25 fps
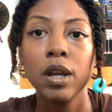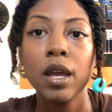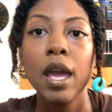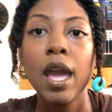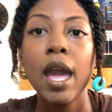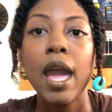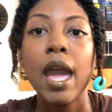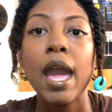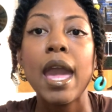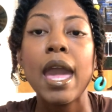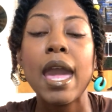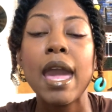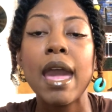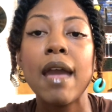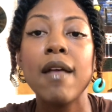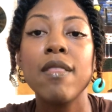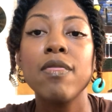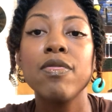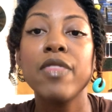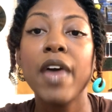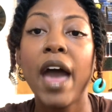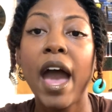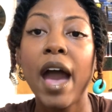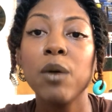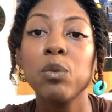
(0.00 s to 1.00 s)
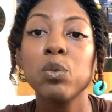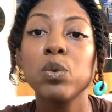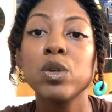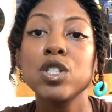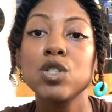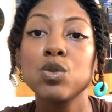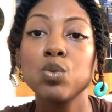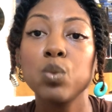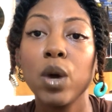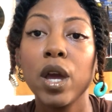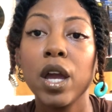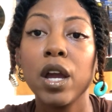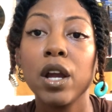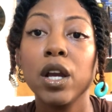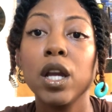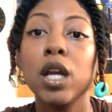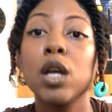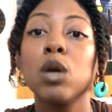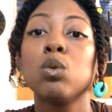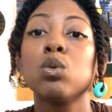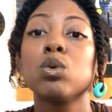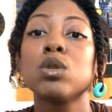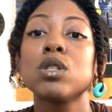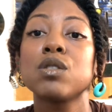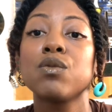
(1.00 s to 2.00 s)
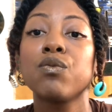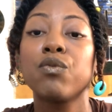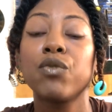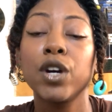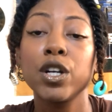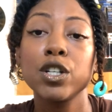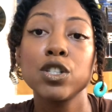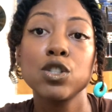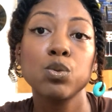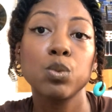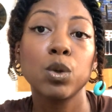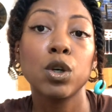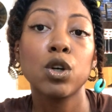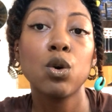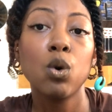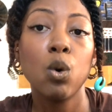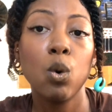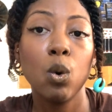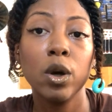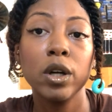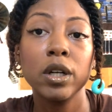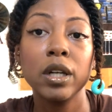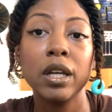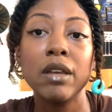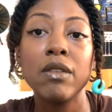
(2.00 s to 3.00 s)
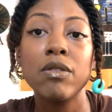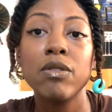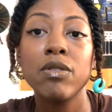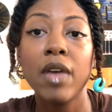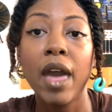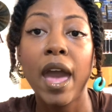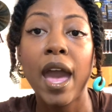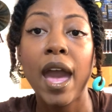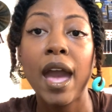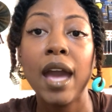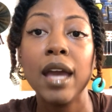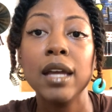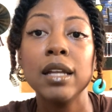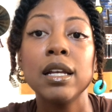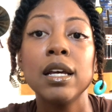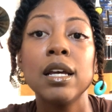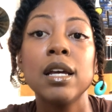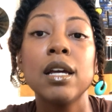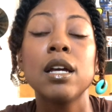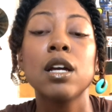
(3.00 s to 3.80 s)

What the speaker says: And that was where it was first recorded that,